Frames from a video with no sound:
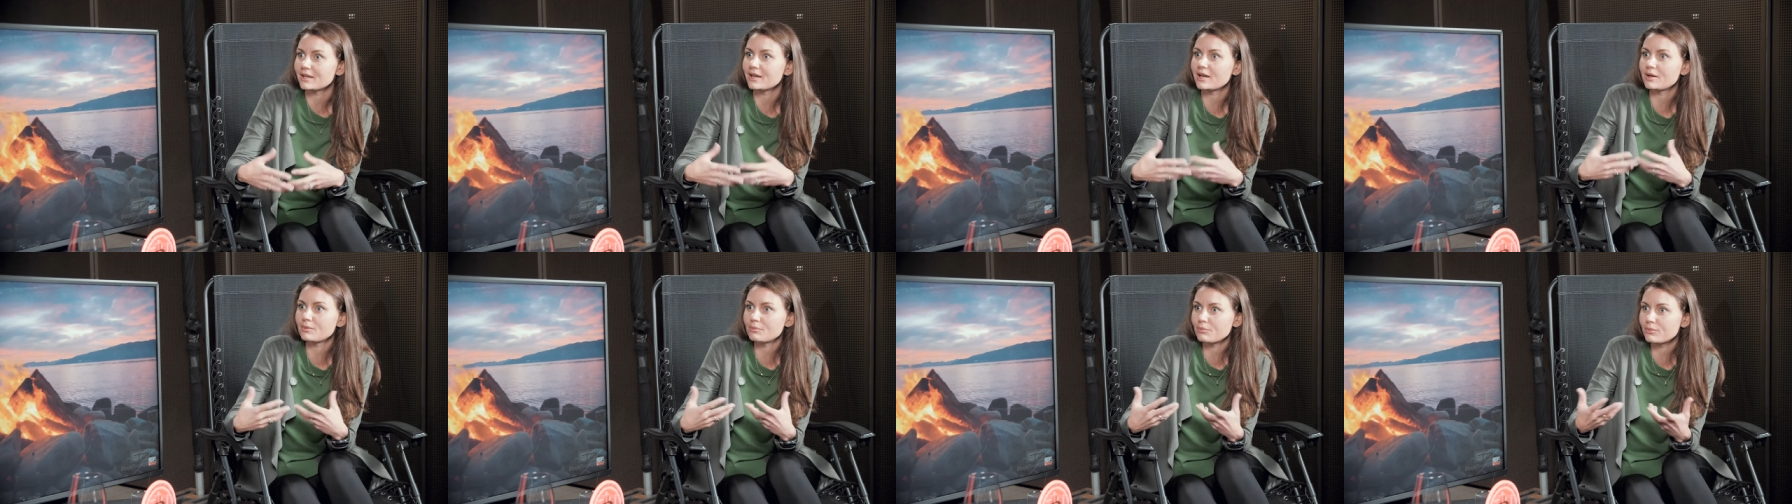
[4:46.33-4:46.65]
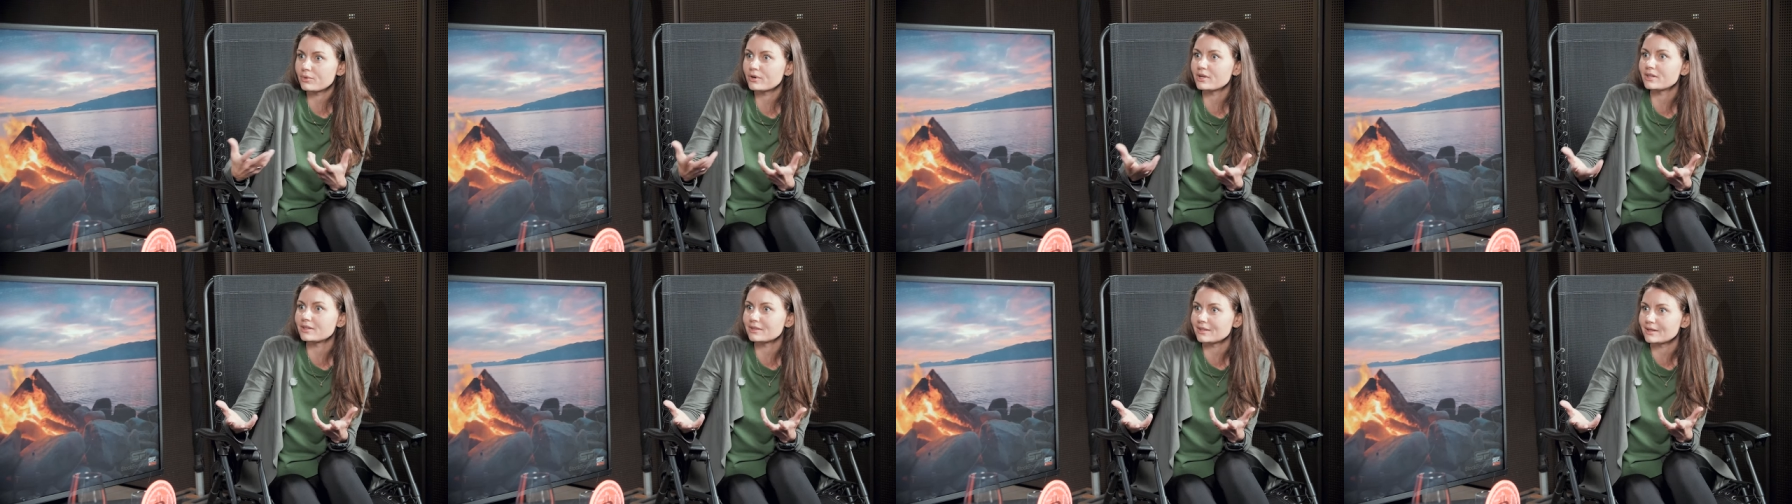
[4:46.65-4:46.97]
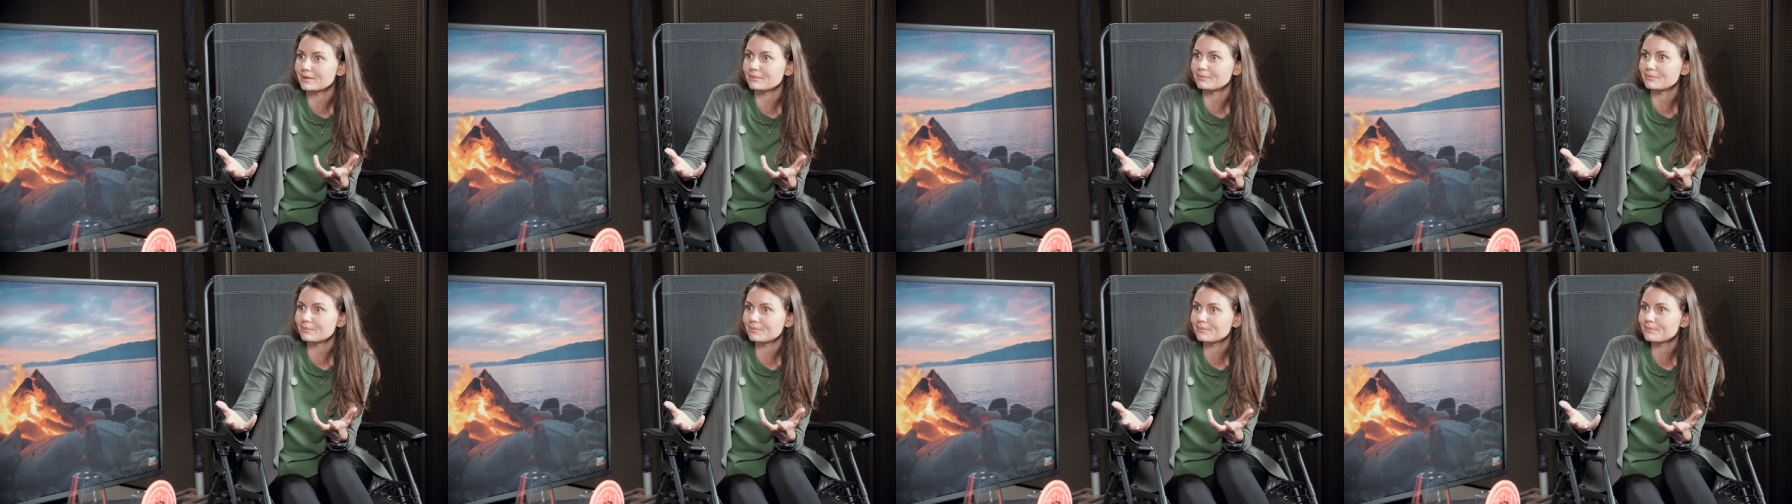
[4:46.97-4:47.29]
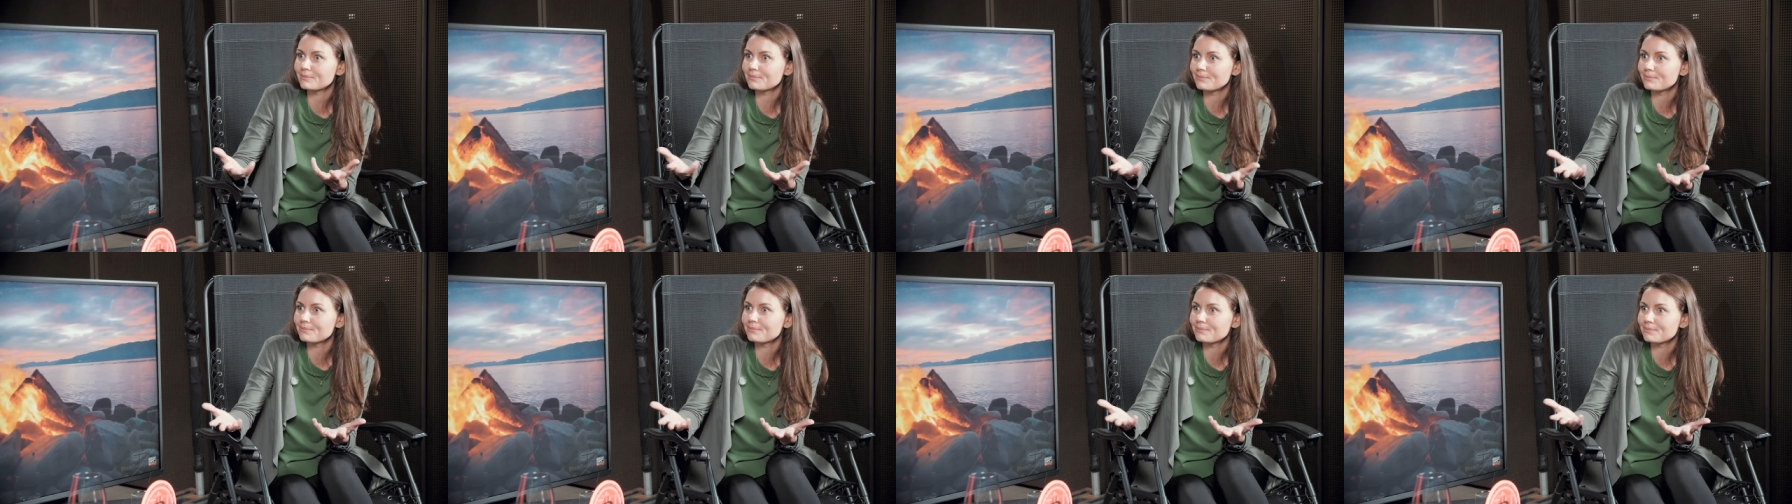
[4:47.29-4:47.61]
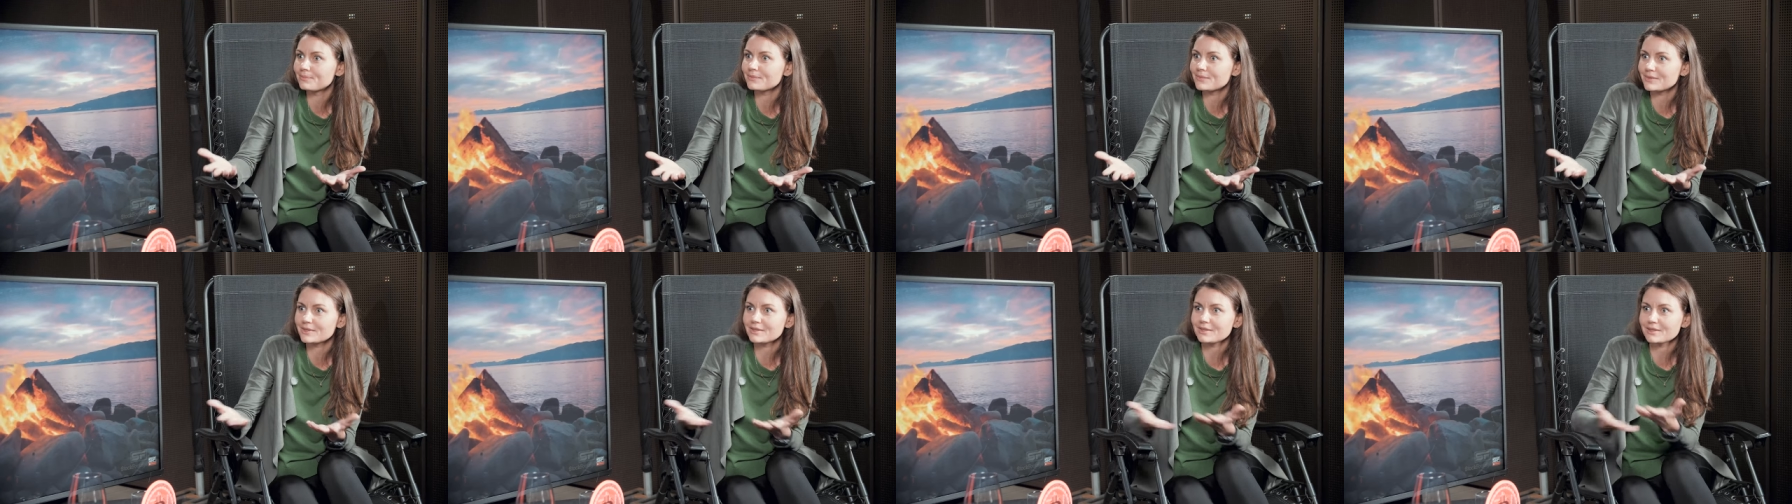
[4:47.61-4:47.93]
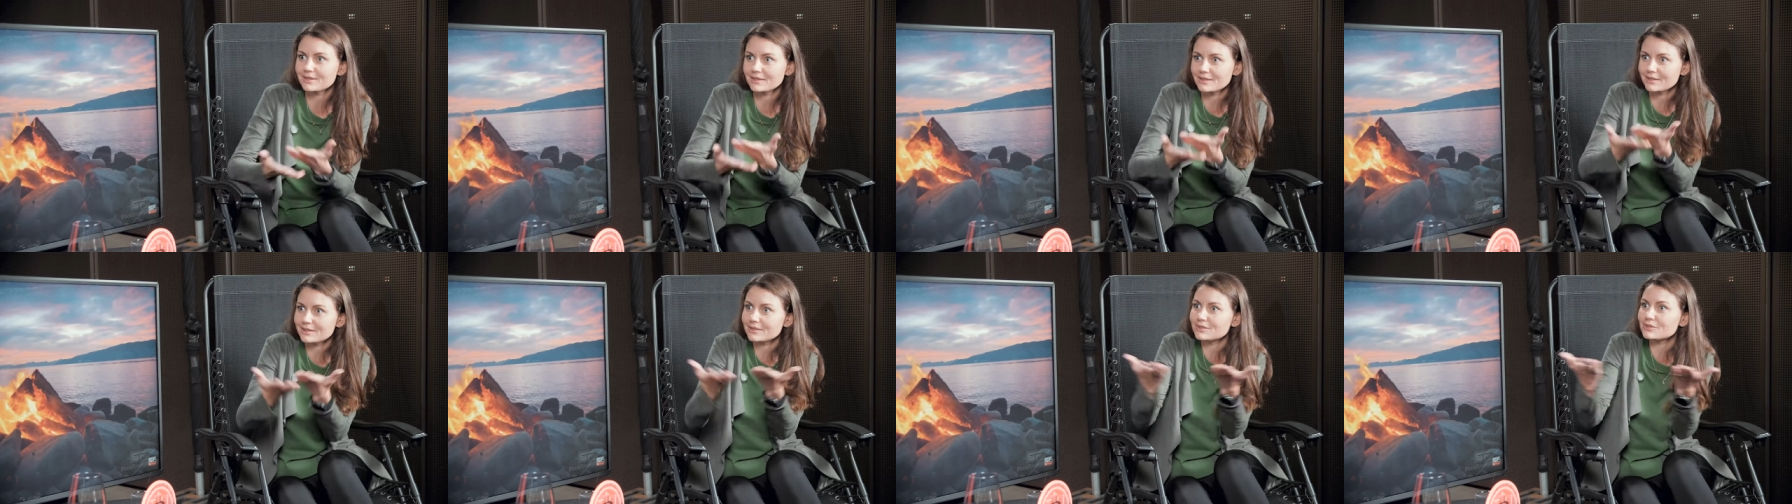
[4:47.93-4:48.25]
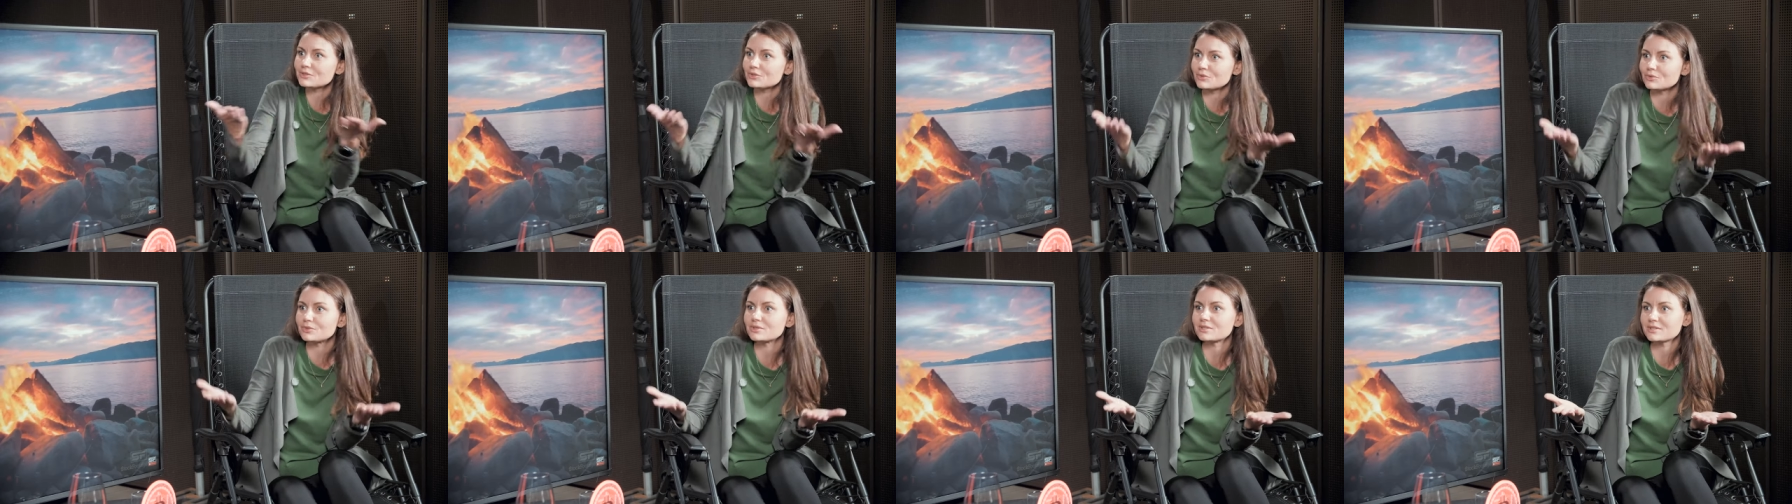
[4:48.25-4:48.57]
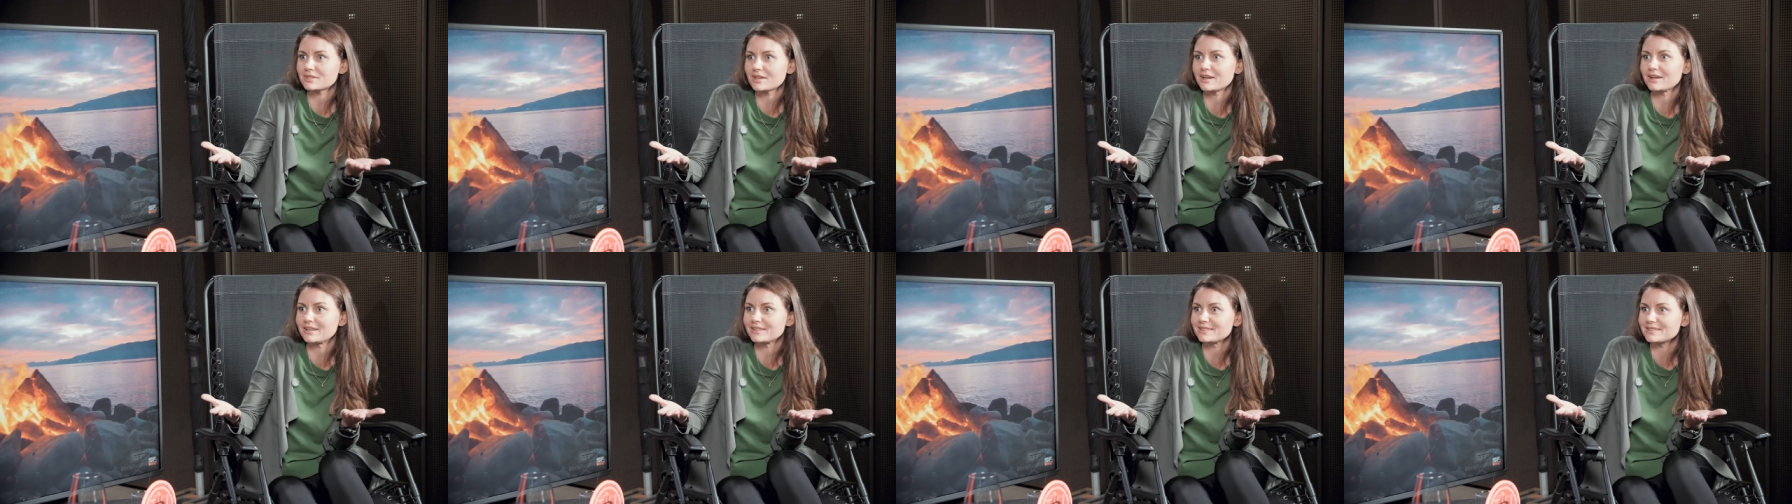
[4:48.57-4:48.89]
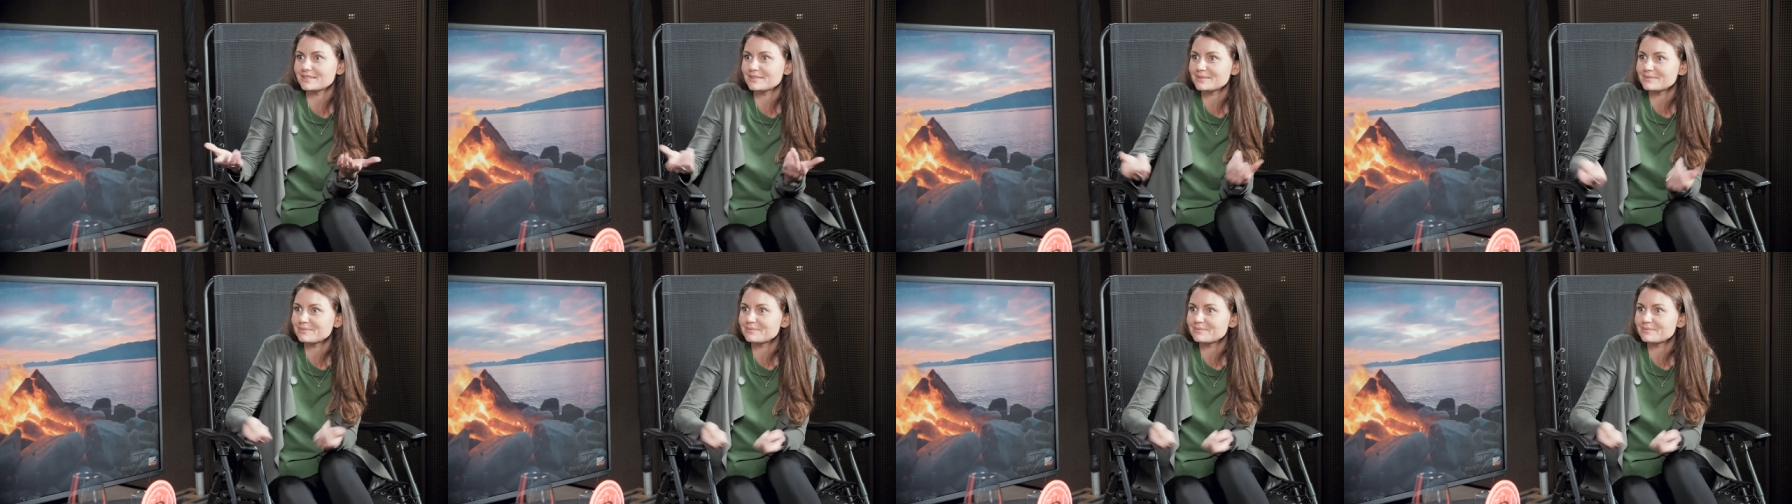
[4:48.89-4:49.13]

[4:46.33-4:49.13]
and bring them to the site.